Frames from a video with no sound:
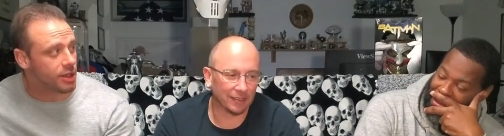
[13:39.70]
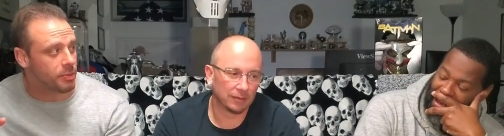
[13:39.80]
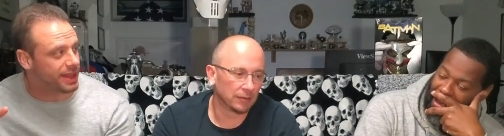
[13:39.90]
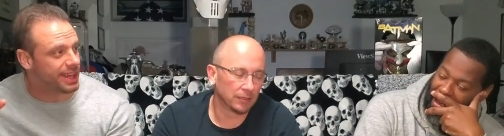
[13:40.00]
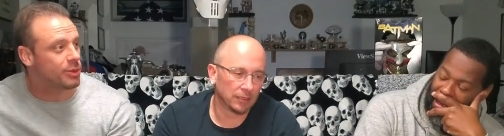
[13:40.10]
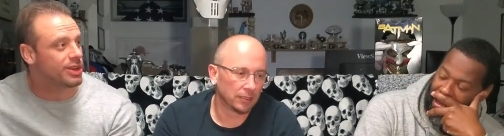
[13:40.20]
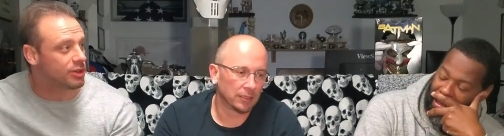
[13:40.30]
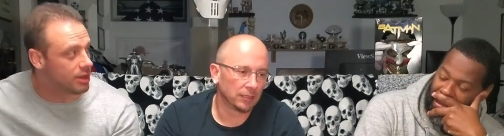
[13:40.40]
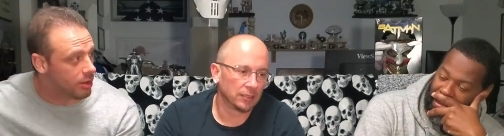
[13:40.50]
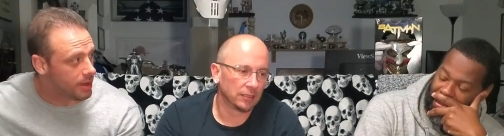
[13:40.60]
Speaker 1: nah, on a planet nah, we
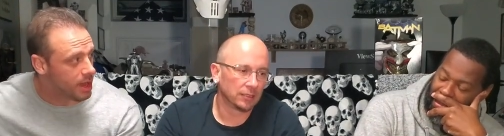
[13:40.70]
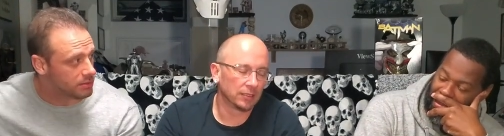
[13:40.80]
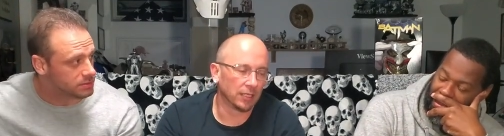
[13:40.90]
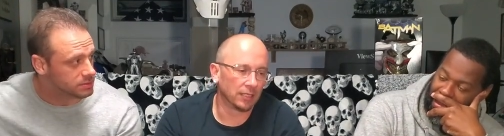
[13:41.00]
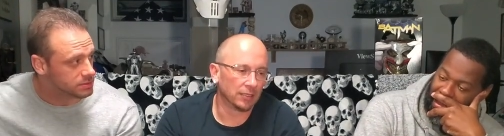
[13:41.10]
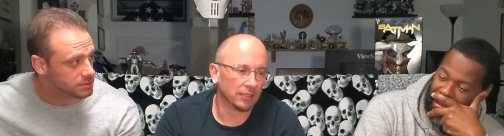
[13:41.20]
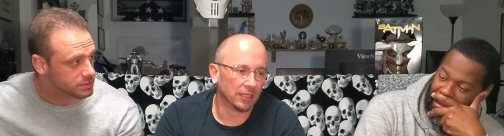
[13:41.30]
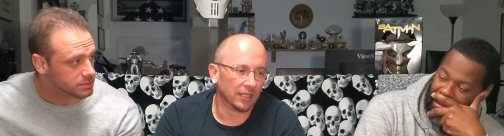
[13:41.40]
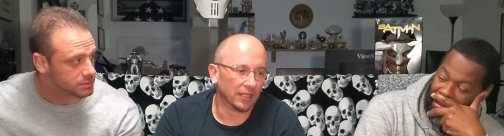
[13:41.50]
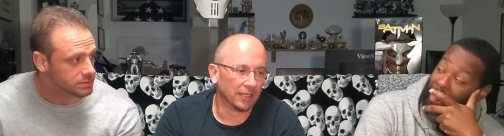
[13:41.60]
don't know about.
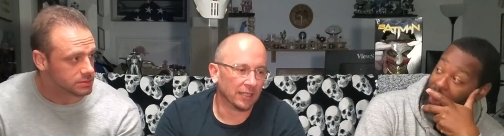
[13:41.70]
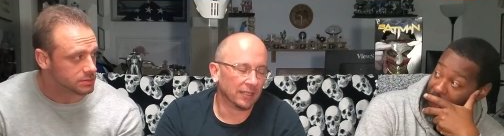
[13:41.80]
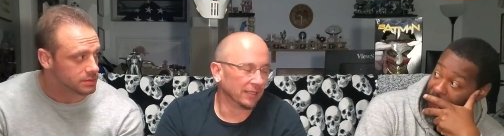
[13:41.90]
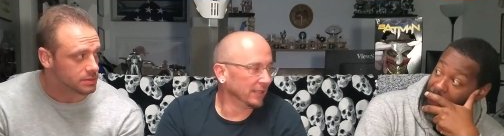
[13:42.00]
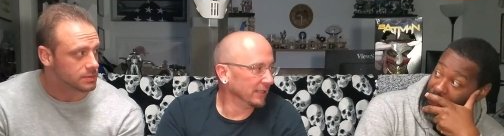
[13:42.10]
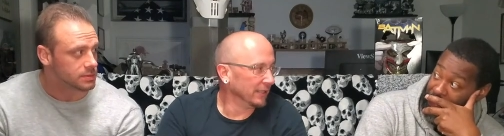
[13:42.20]
Yeah, yeah.